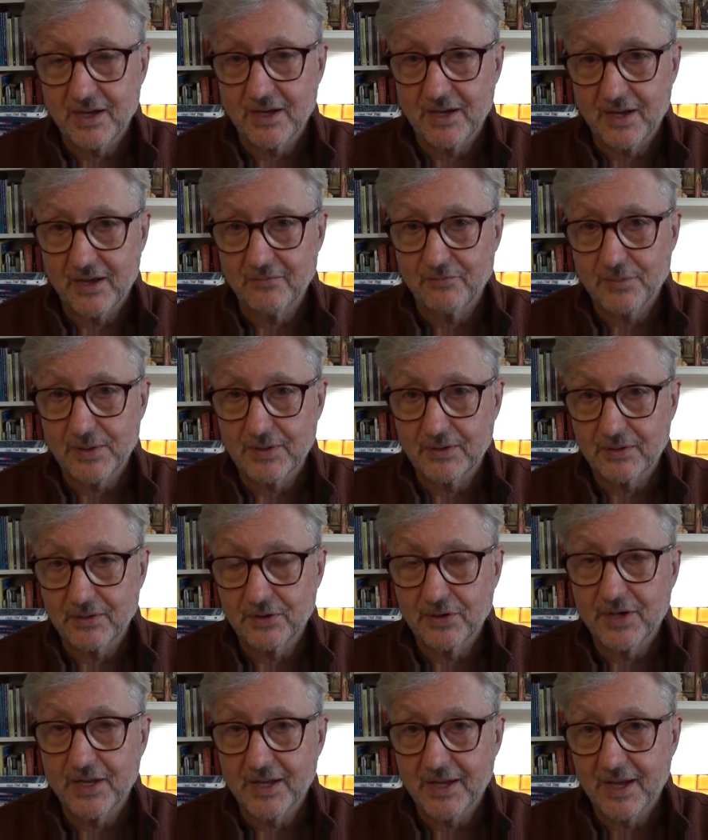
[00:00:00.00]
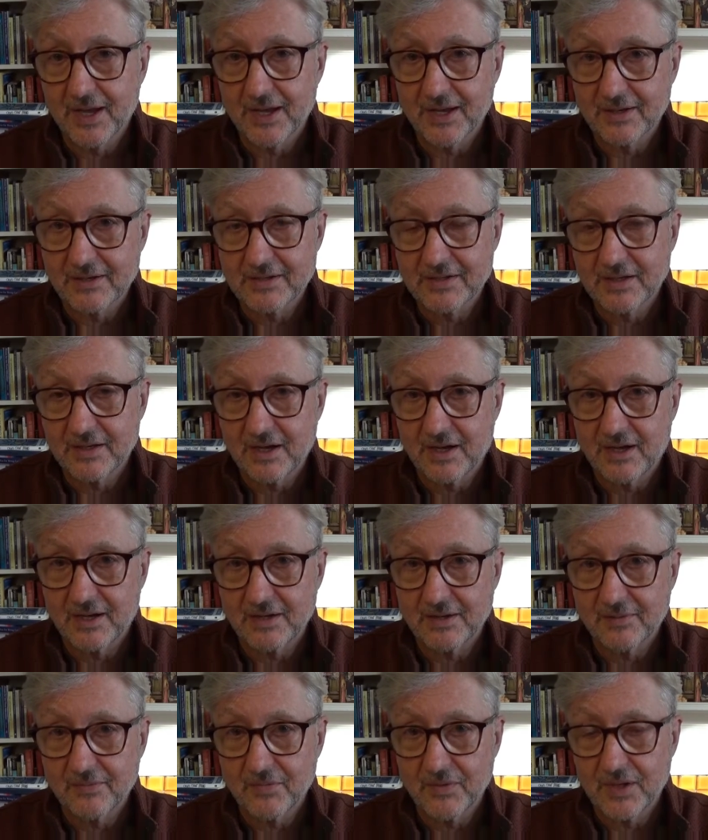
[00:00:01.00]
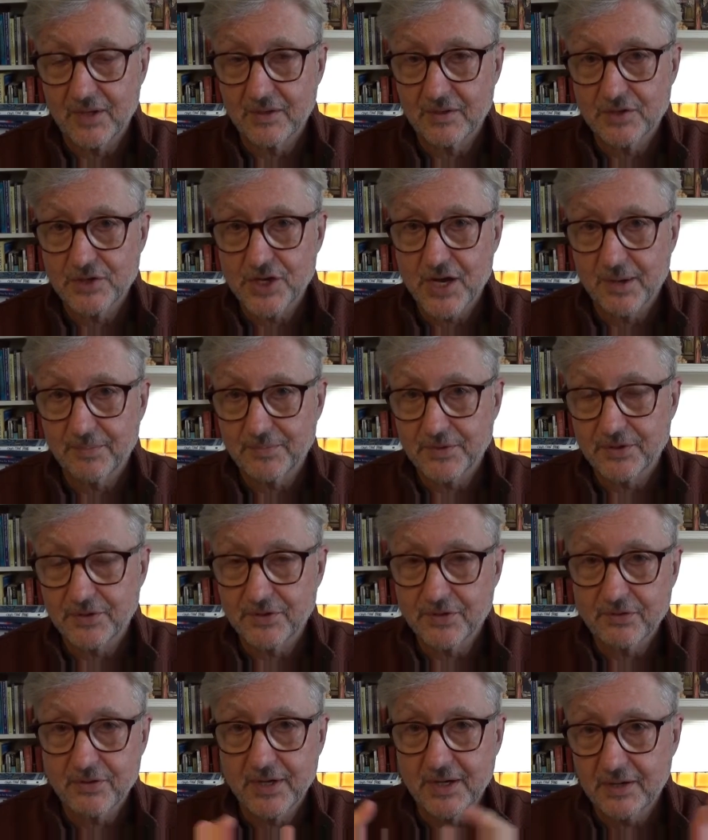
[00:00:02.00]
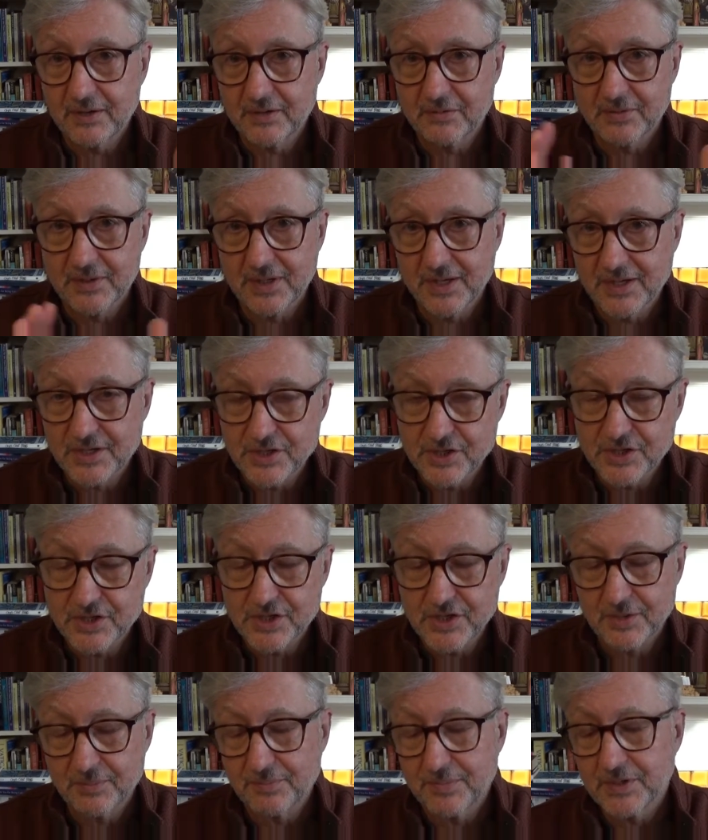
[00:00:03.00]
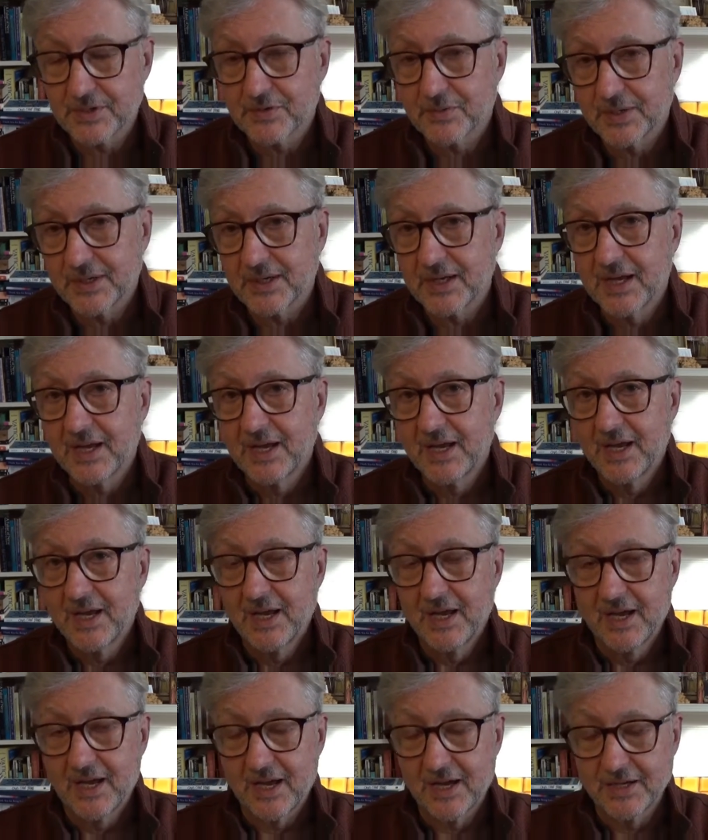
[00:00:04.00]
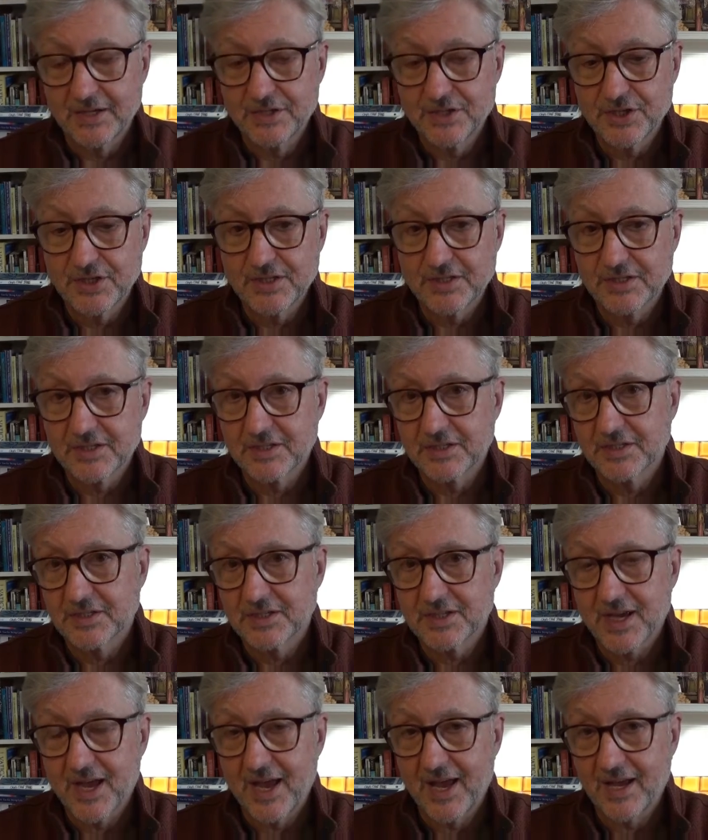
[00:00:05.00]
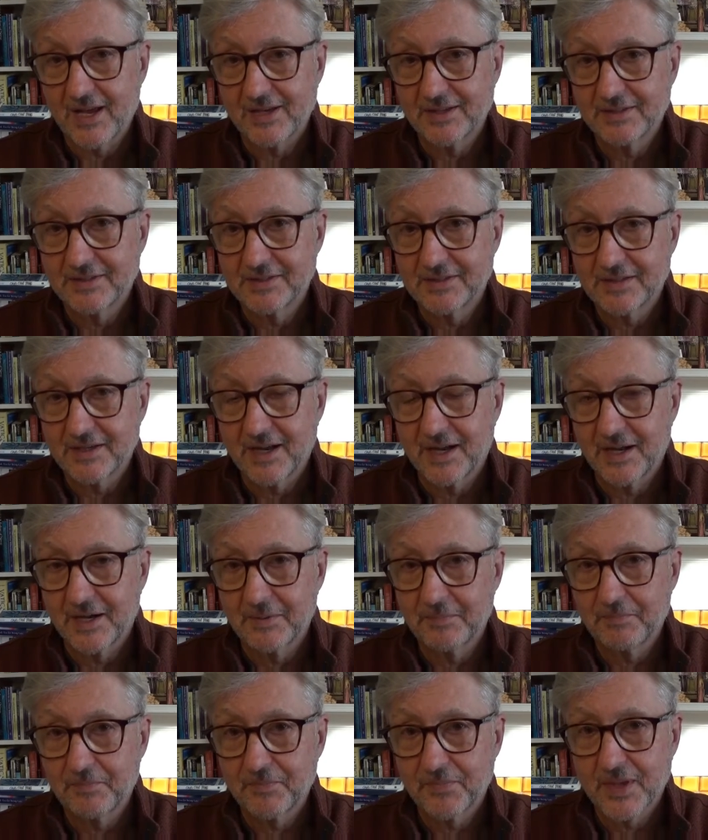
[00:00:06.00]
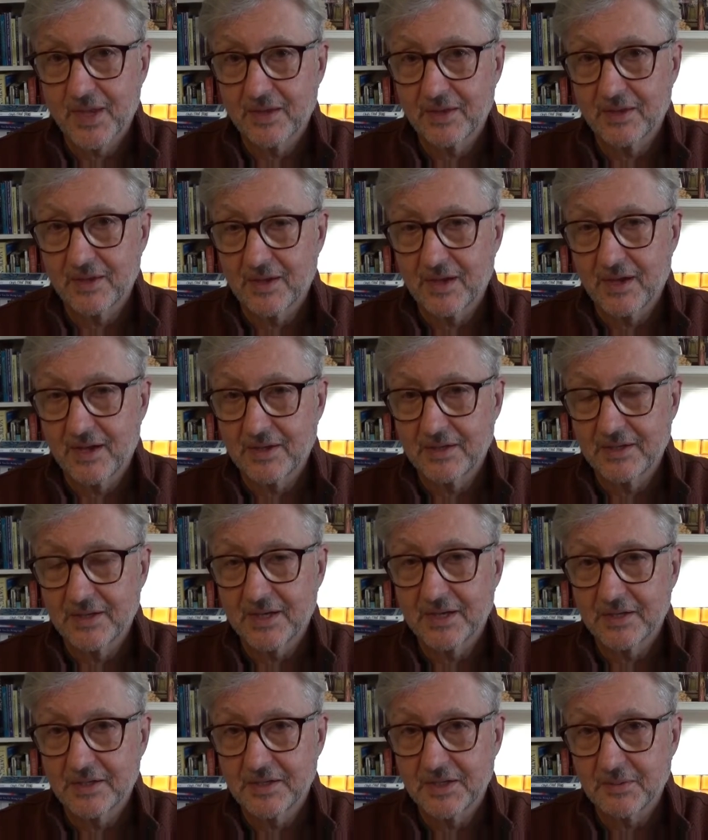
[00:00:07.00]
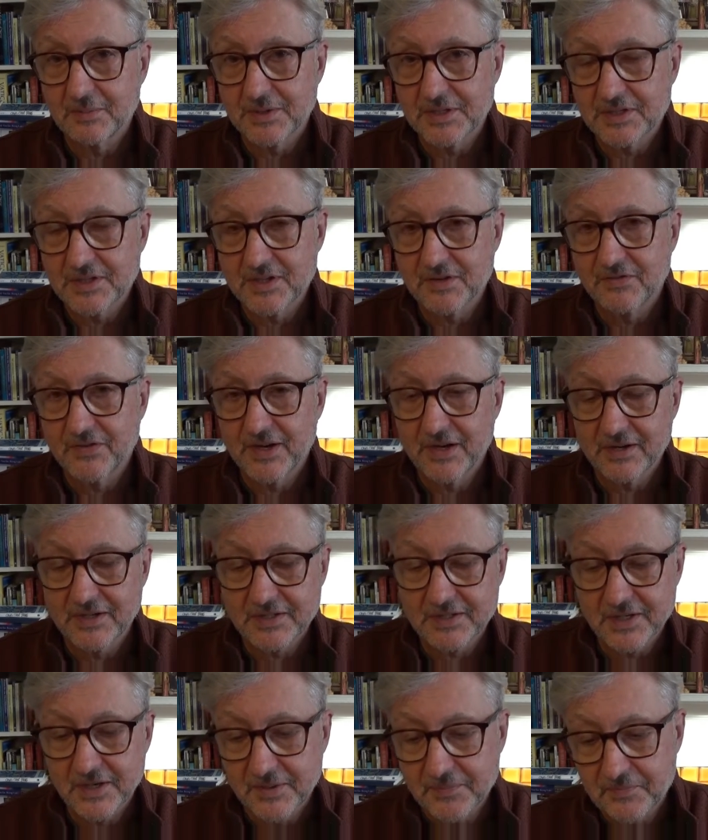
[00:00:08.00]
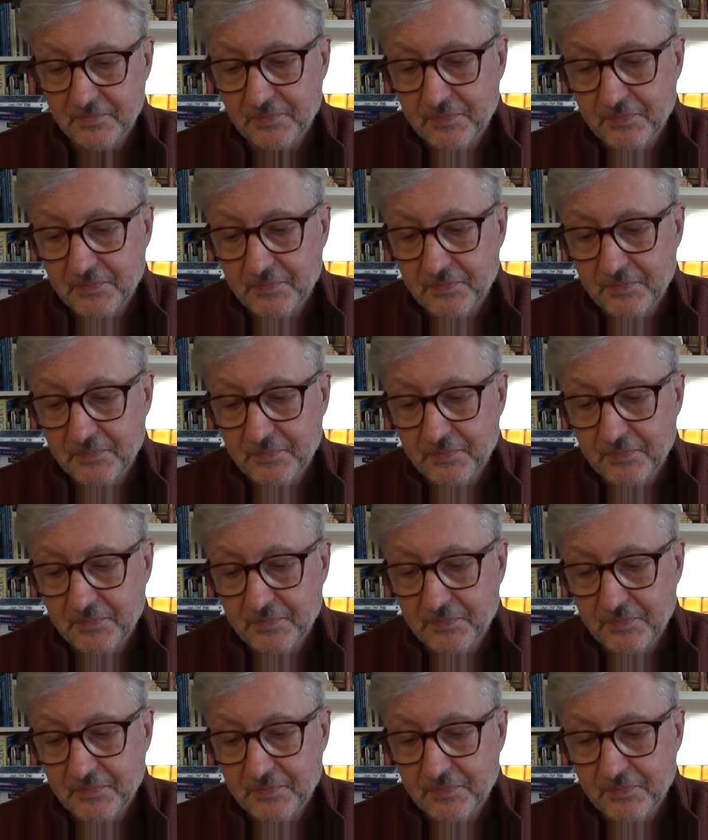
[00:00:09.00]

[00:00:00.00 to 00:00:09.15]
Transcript: have been looking at in chapter 3, the relationship between Jesus and Nicodemus the Pharisee.